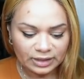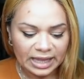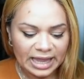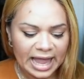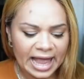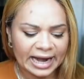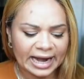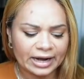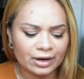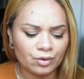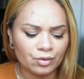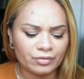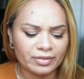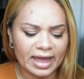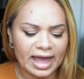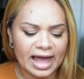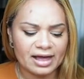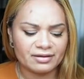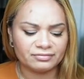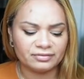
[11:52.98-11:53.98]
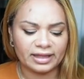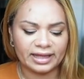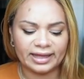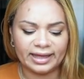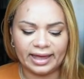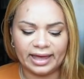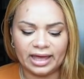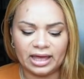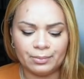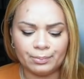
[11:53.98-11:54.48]
And I know they have
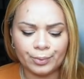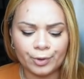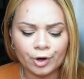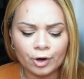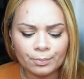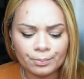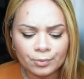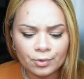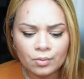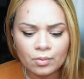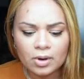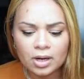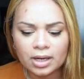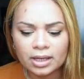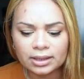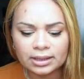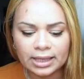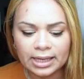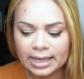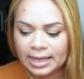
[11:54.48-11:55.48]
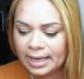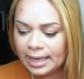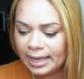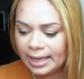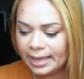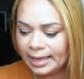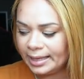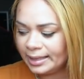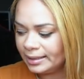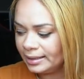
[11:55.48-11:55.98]
like a purple one
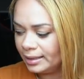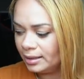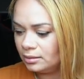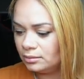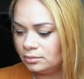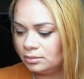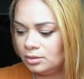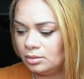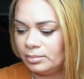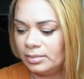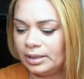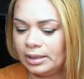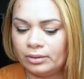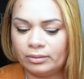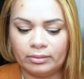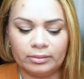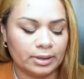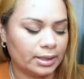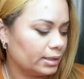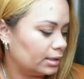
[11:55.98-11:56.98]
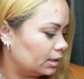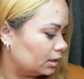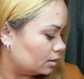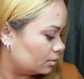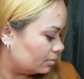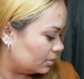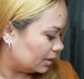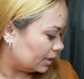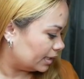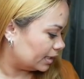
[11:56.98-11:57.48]
and, oh my god, I need a
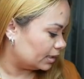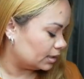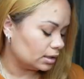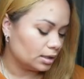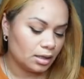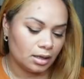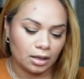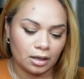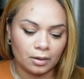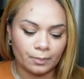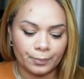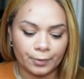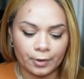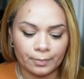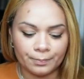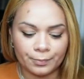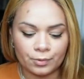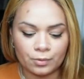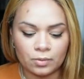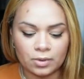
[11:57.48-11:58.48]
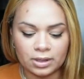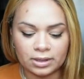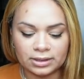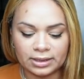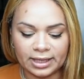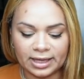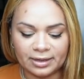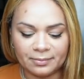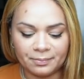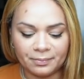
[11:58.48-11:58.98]
blade. A purple
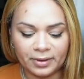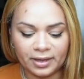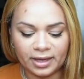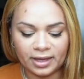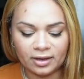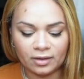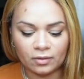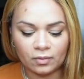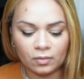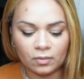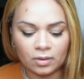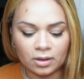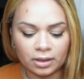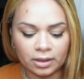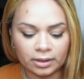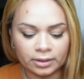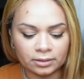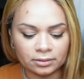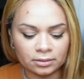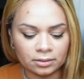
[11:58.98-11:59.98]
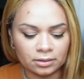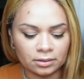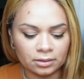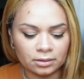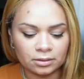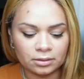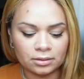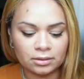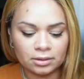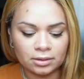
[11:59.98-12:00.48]
one, a pink one.
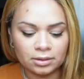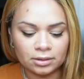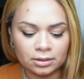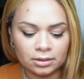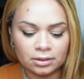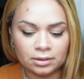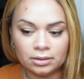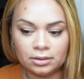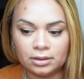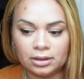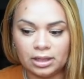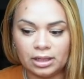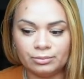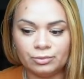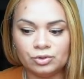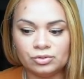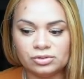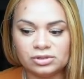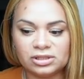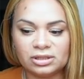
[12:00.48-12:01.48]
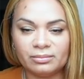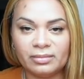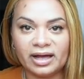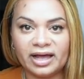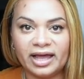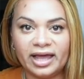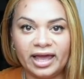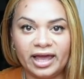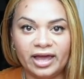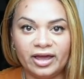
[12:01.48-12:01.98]
I'm using
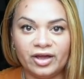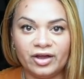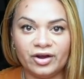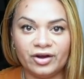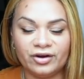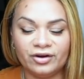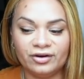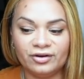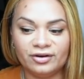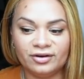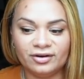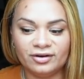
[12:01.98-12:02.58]
my hair.